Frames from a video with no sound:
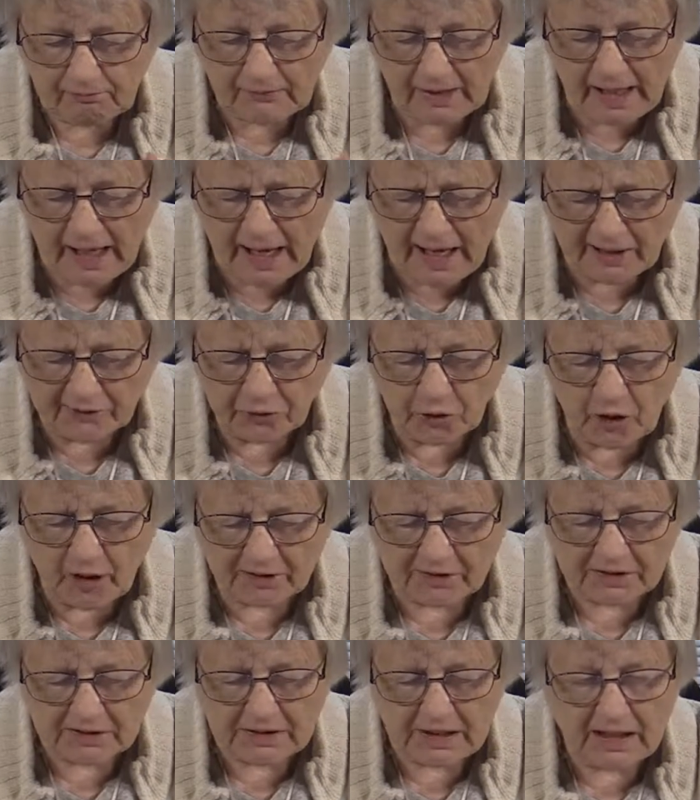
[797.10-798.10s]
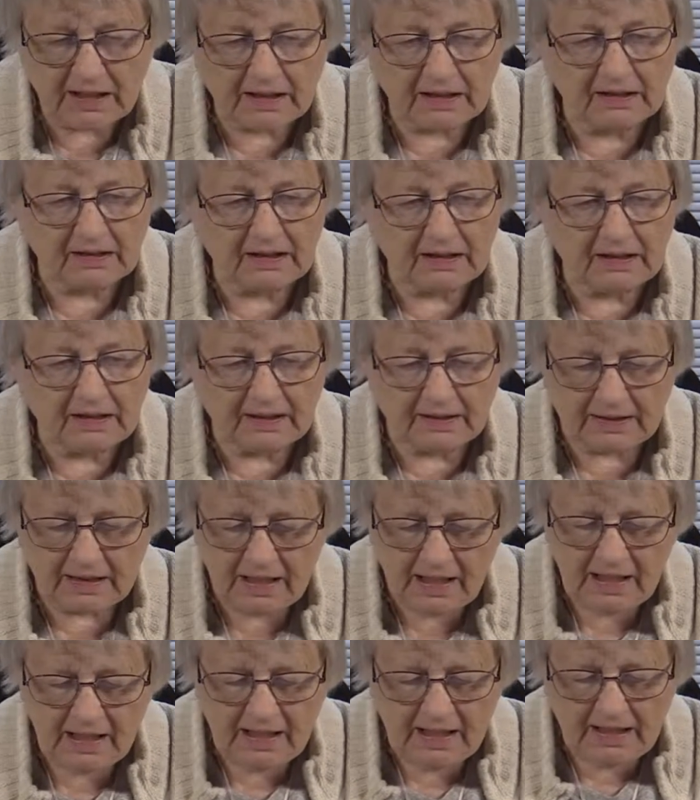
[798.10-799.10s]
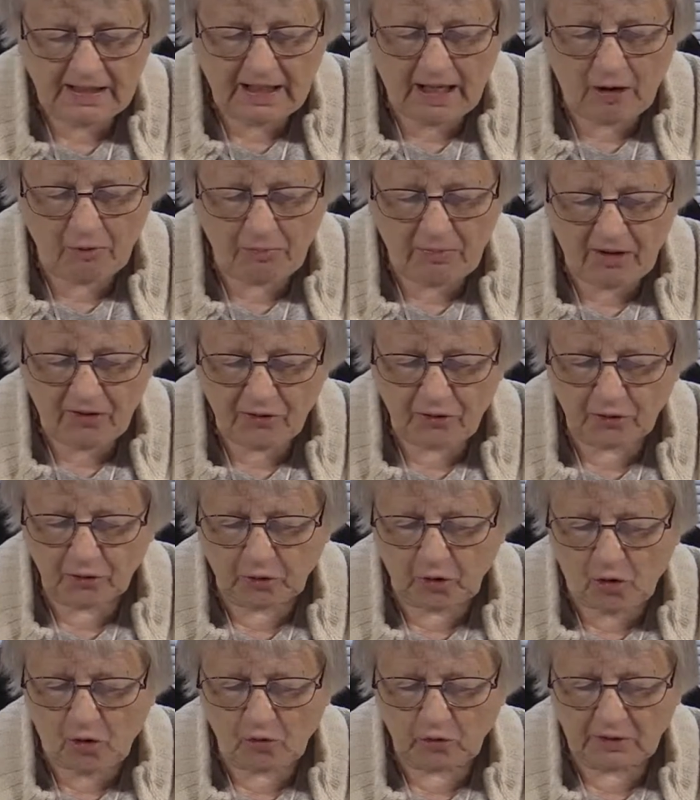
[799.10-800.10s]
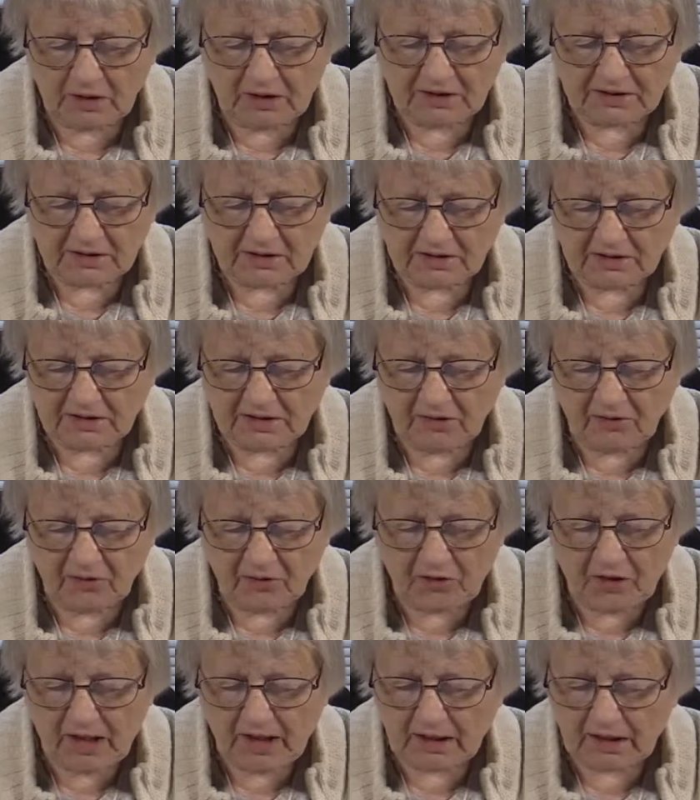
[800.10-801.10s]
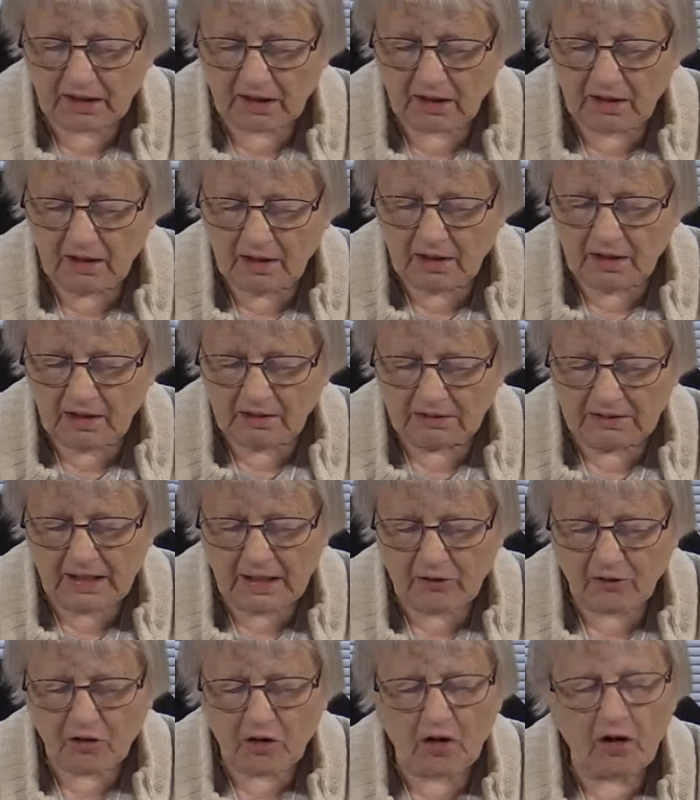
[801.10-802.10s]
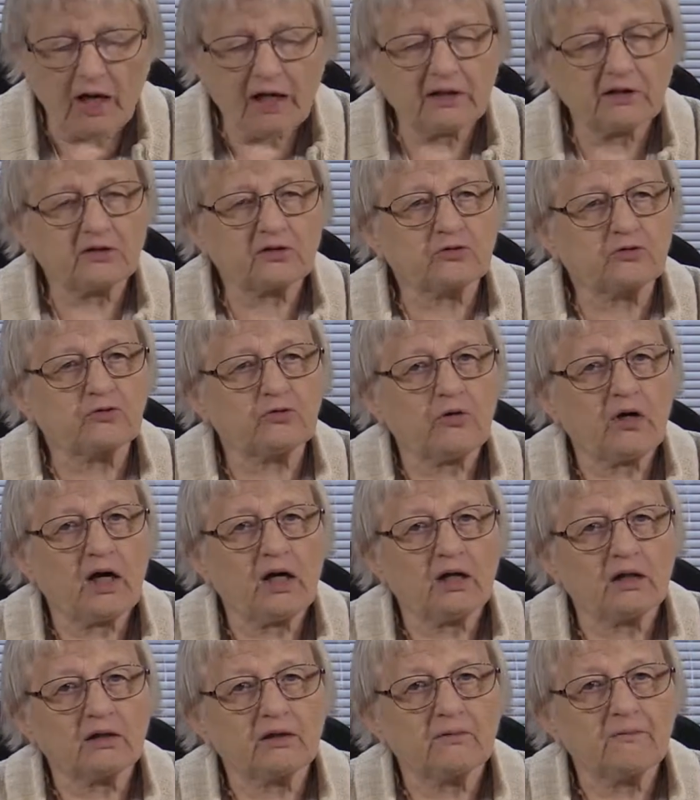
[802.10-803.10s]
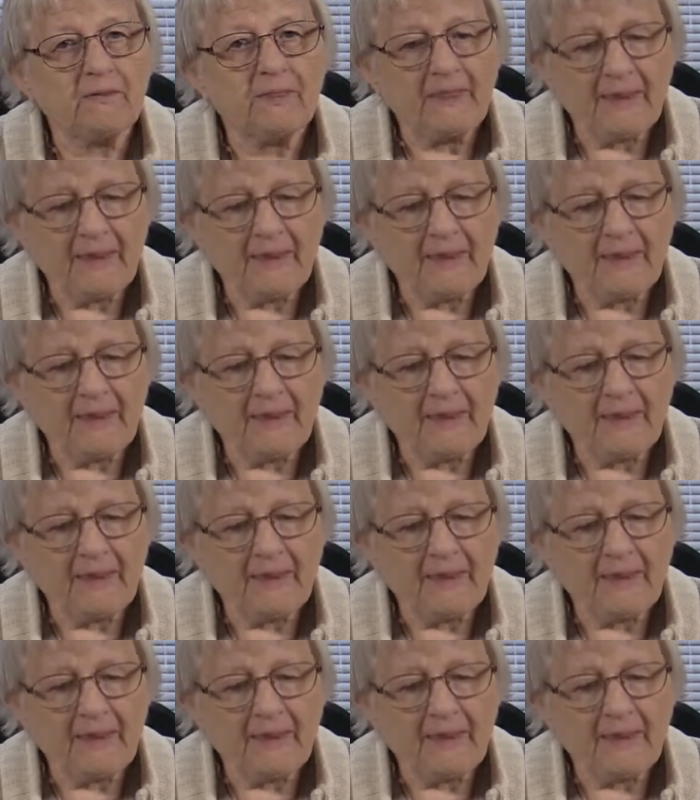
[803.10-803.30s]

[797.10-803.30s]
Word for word: hard not to take it in. Now, methadone is a synthetic narcotic drug.